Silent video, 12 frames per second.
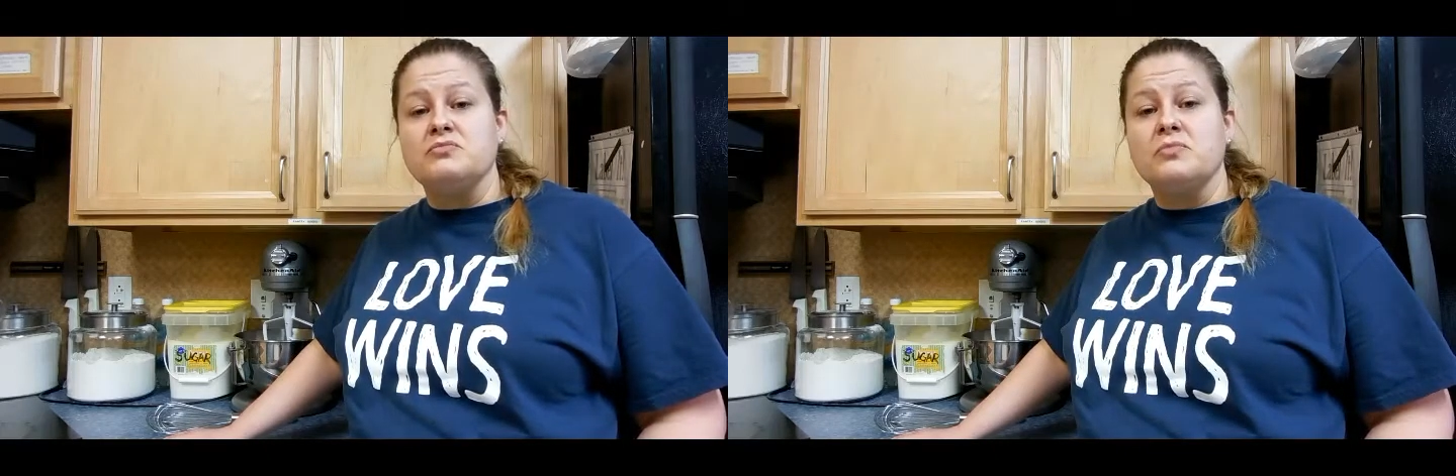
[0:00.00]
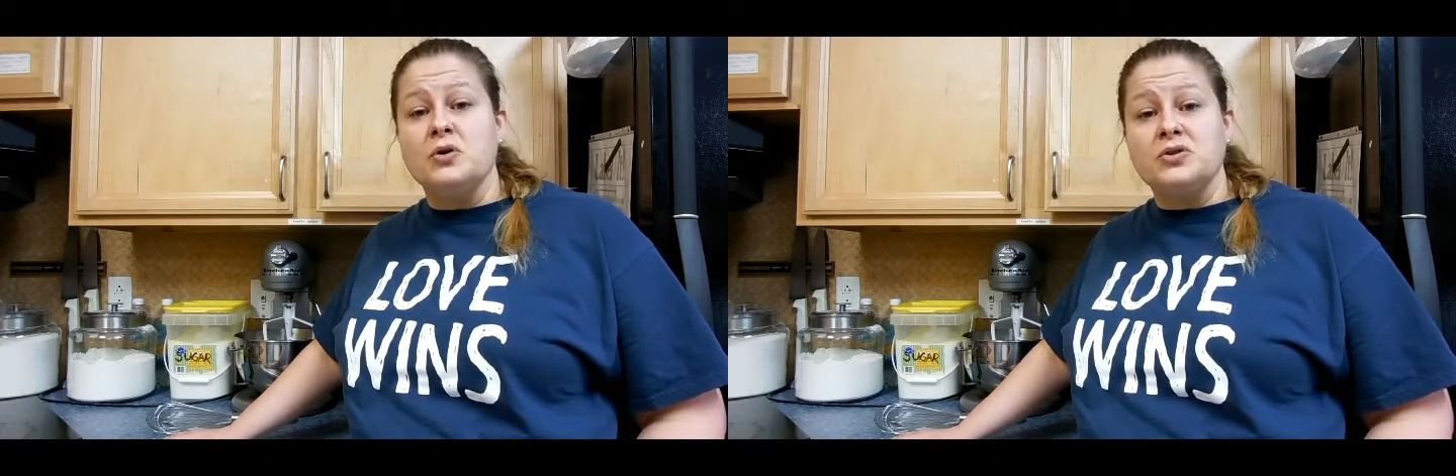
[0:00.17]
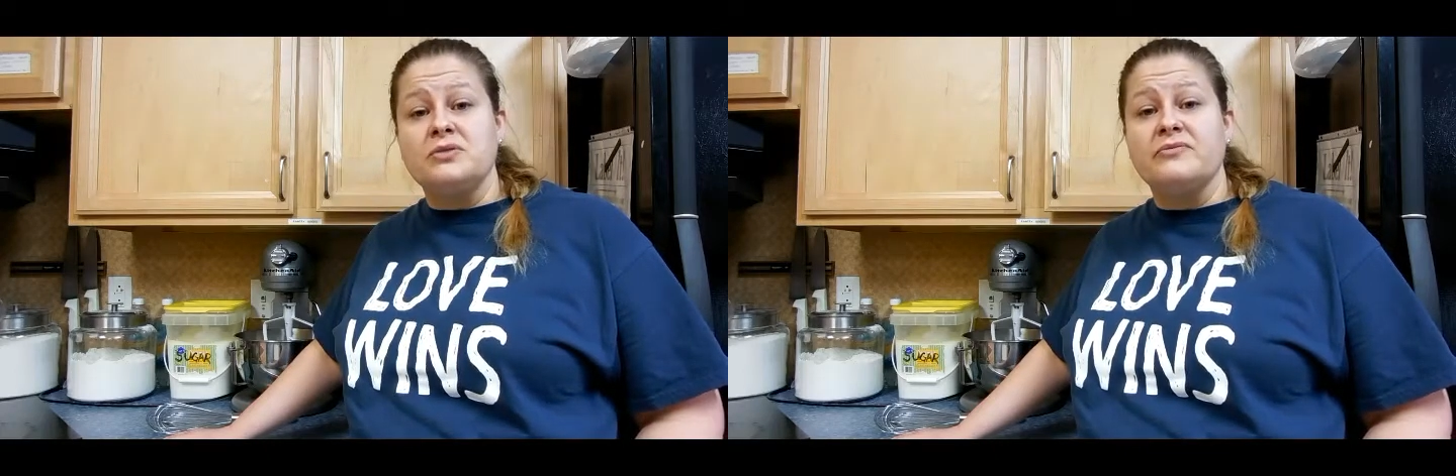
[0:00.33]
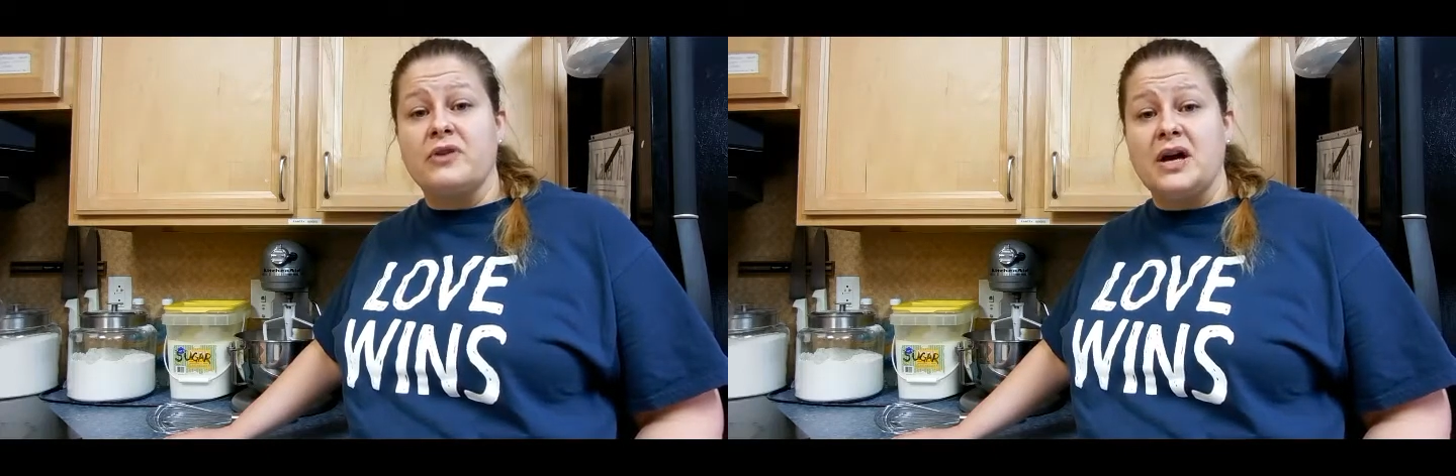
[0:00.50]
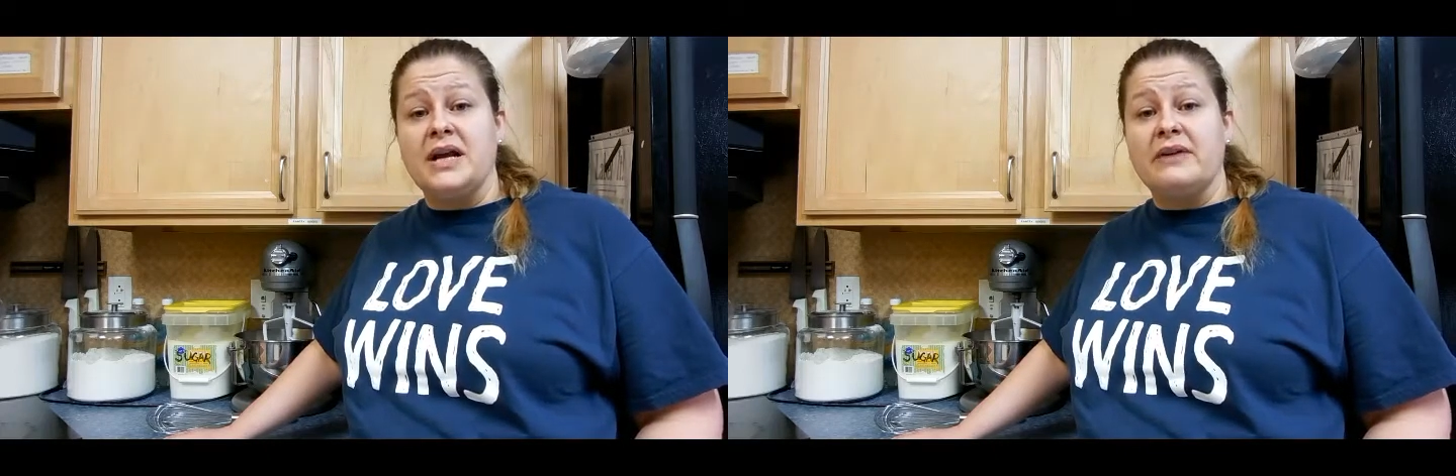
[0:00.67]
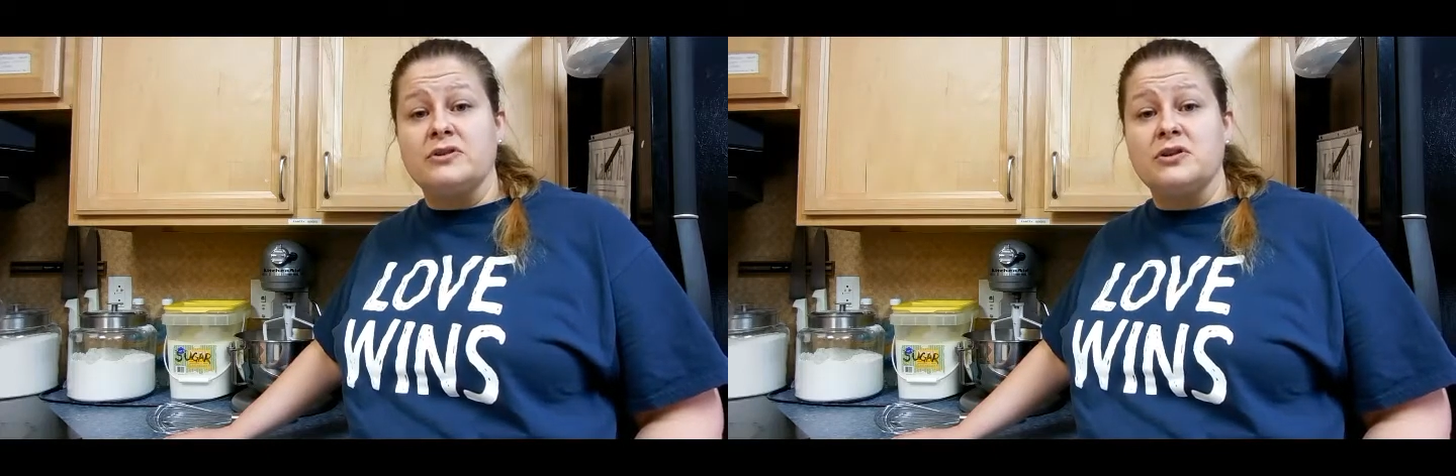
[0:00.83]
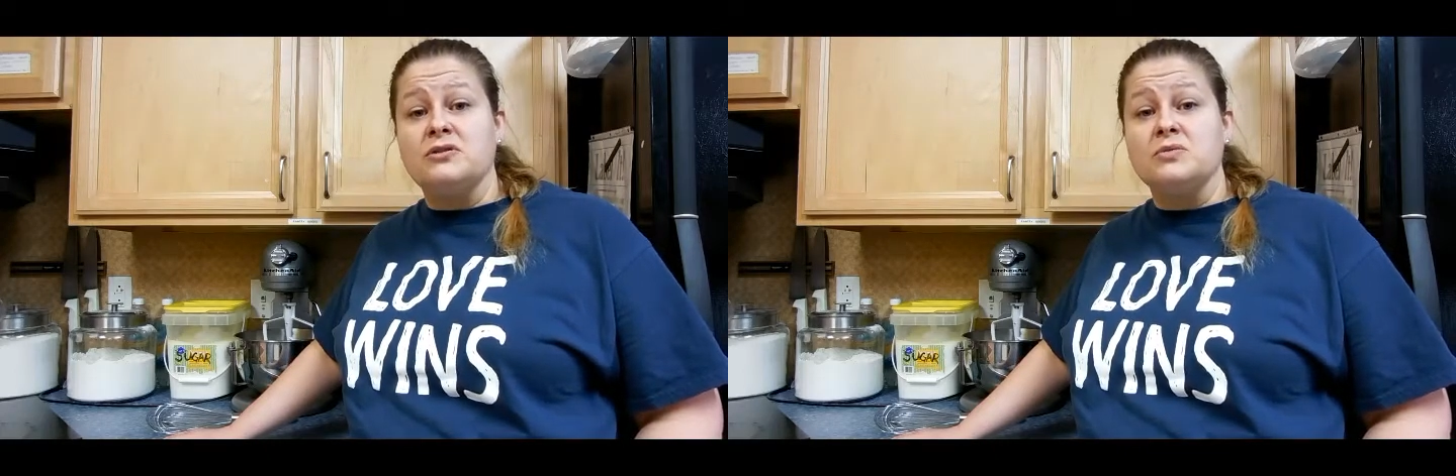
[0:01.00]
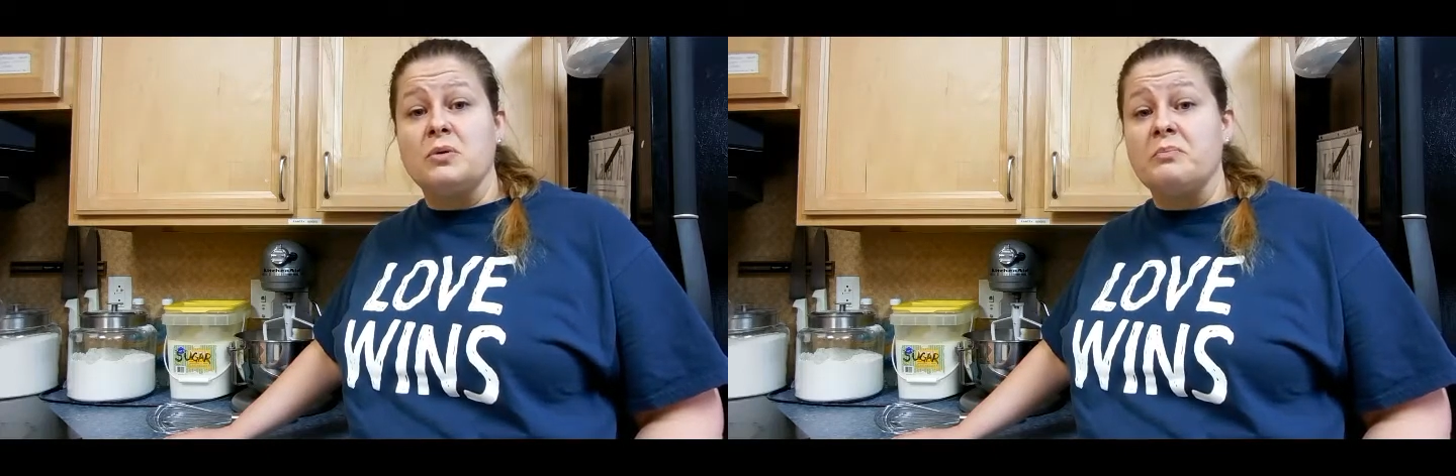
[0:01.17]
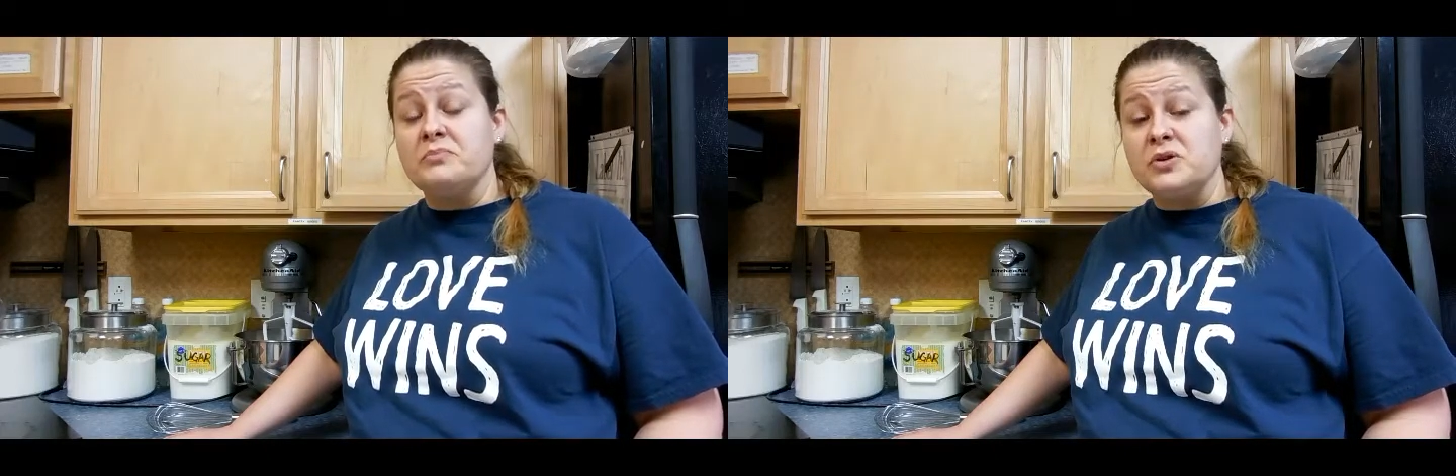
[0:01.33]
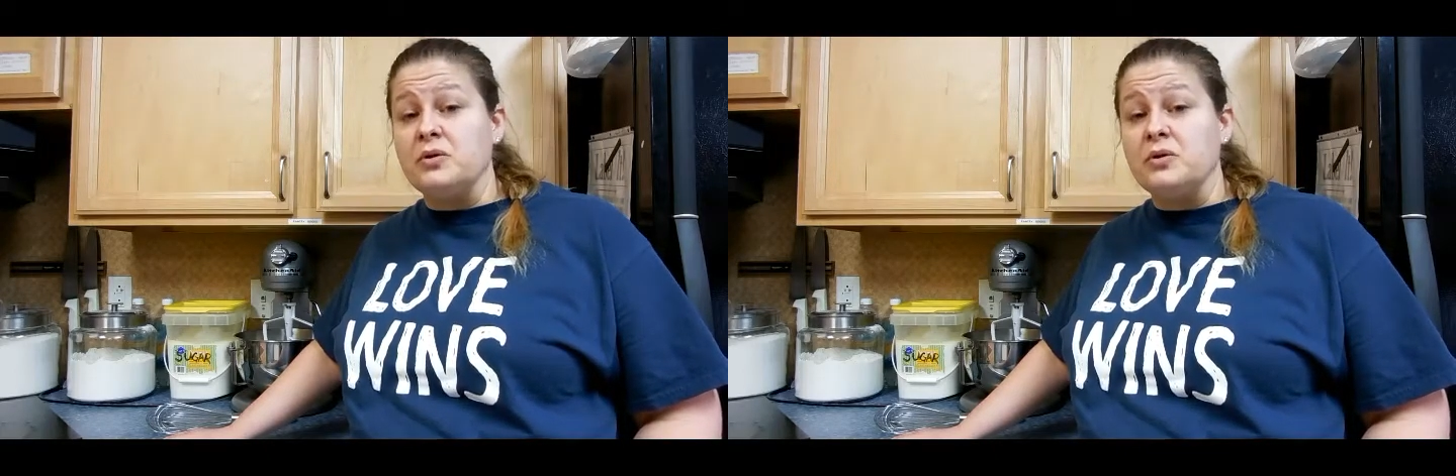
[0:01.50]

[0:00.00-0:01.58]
most Friday afternoons we're